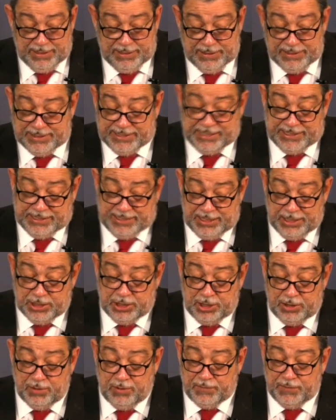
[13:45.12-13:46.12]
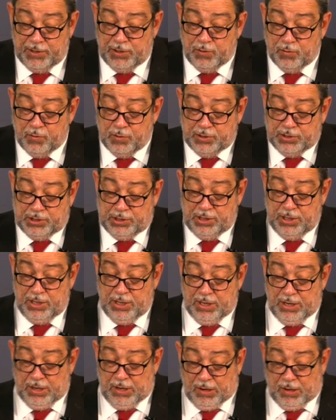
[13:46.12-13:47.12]
the cessation of the use
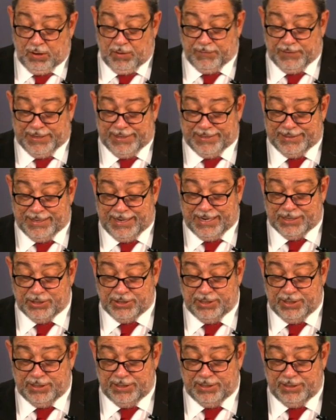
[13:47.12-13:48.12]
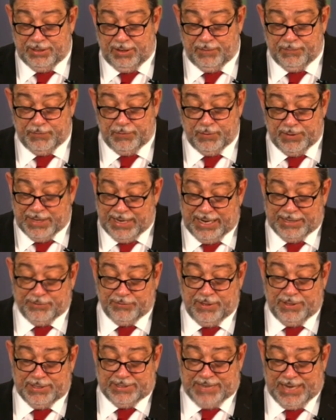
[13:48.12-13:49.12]
of
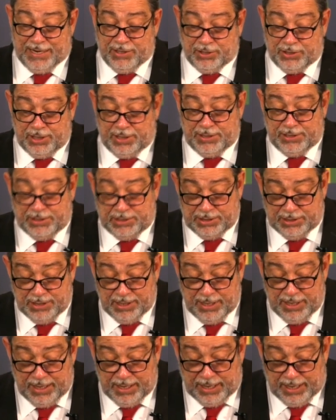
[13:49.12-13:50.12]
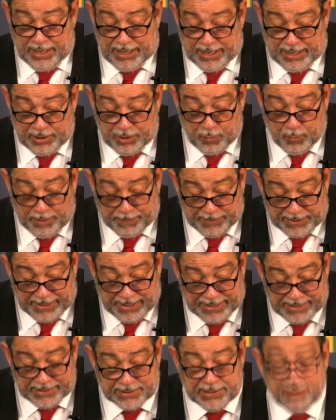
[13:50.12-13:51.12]
unilateral sanctions, and the
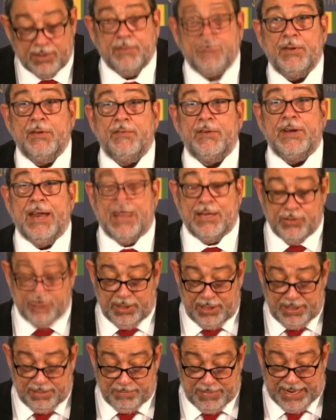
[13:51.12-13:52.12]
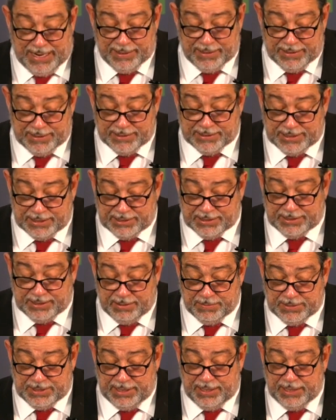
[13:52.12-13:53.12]
weaponizing of the financial and banking
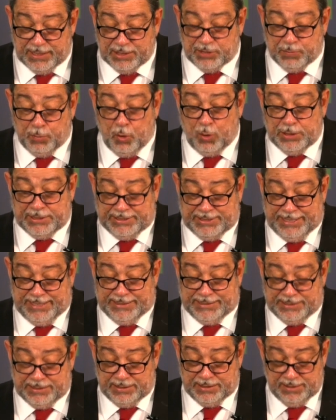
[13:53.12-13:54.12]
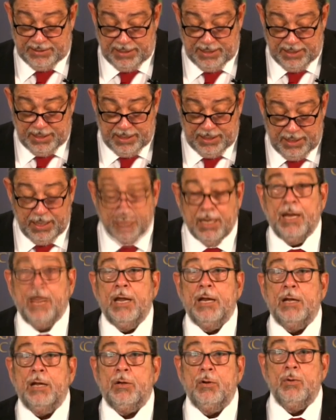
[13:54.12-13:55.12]
systems against small states,
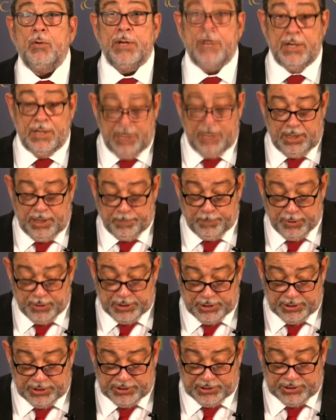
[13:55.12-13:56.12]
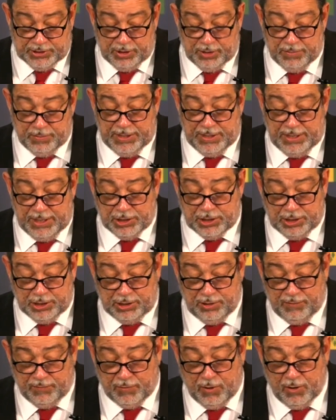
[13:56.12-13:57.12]
including the capricious
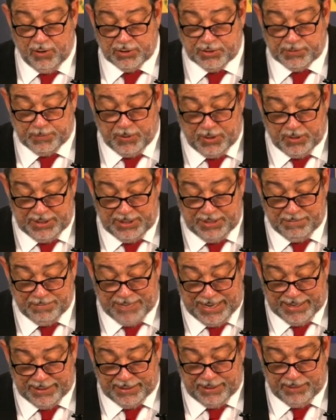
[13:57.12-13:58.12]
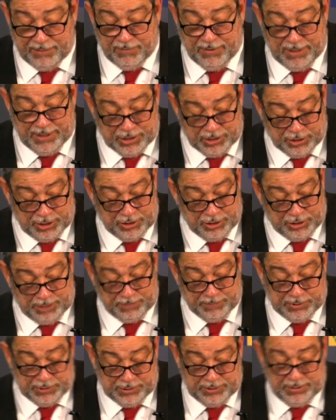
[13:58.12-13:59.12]
termination of corresponding banking
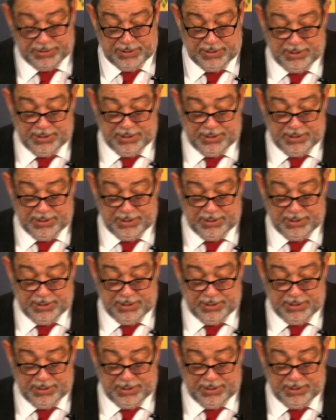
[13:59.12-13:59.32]
relationships,